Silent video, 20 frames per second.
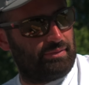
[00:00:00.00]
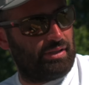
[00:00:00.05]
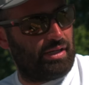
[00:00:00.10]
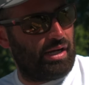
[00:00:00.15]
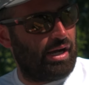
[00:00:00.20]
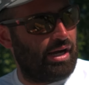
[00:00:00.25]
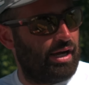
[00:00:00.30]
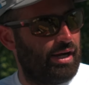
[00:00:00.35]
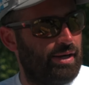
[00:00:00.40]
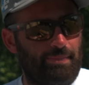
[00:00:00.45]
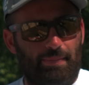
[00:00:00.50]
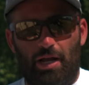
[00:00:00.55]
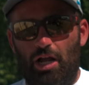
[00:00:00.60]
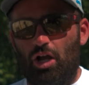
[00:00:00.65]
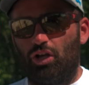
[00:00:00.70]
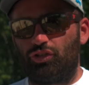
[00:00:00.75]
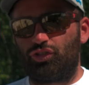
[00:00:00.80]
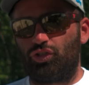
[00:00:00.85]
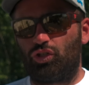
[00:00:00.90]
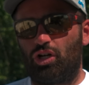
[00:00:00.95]
Um, I
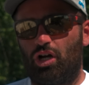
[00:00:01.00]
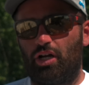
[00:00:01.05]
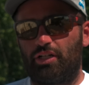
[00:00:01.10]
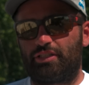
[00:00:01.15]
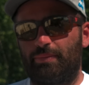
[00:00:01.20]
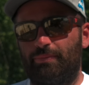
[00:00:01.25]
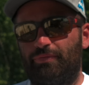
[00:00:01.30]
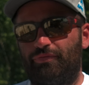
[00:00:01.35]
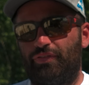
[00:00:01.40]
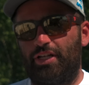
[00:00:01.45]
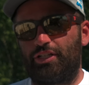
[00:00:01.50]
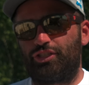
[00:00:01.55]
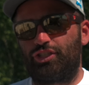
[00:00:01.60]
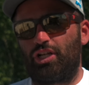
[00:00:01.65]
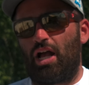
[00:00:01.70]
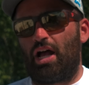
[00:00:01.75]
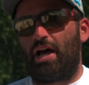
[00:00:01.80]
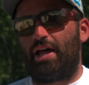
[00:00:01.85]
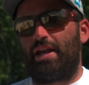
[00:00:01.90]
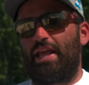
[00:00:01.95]
also caught some fish
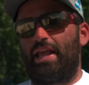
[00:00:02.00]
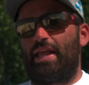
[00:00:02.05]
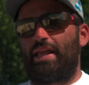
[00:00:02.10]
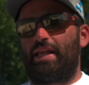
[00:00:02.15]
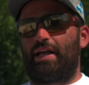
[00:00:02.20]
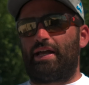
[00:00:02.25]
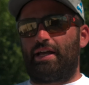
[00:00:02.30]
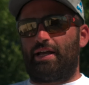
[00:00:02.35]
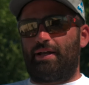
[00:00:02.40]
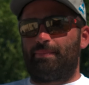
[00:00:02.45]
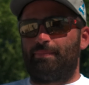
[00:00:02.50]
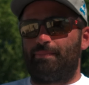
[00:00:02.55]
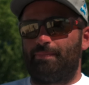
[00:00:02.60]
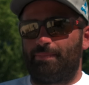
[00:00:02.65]
on a uh,